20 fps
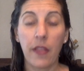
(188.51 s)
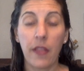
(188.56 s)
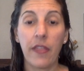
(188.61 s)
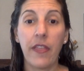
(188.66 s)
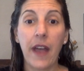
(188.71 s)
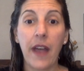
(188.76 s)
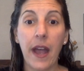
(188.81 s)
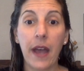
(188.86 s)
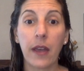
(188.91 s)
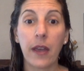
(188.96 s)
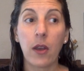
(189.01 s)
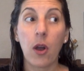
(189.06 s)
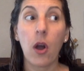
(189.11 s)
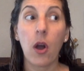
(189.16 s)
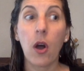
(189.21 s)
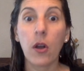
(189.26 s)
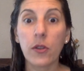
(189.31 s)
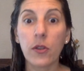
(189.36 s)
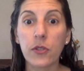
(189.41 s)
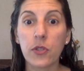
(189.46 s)
that
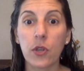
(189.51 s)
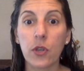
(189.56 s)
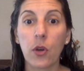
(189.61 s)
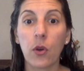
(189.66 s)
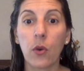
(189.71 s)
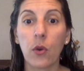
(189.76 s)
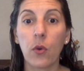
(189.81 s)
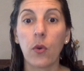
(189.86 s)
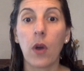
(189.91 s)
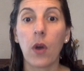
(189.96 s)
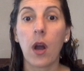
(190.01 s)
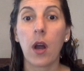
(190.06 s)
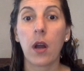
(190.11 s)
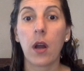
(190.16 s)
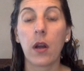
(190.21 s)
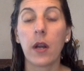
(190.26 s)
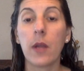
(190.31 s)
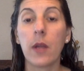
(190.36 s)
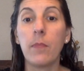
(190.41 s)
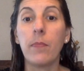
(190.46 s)
also
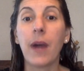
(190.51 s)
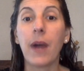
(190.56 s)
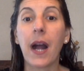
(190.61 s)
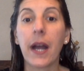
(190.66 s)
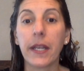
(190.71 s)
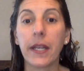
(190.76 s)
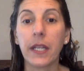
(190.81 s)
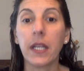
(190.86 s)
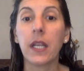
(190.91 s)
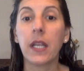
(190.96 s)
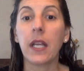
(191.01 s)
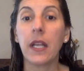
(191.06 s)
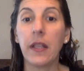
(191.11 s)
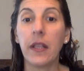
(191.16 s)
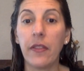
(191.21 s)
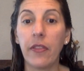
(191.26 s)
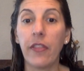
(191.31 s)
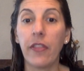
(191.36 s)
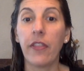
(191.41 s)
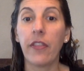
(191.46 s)
are embodied
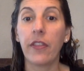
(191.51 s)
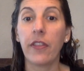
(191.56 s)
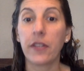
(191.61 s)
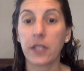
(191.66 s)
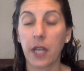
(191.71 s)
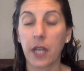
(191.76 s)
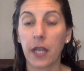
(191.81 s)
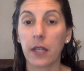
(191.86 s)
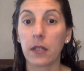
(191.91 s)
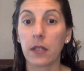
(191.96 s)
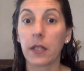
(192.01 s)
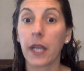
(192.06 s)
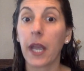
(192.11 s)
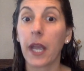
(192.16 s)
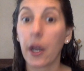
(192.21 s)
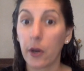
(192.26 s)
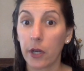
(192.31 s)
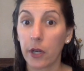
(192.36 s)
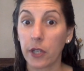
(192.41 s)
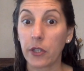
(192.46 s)
in the title
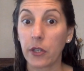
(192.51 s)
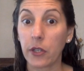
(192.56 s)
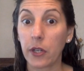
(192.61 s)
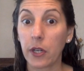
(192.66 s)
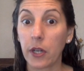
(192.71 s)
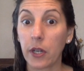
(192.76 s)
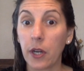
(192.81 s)
character.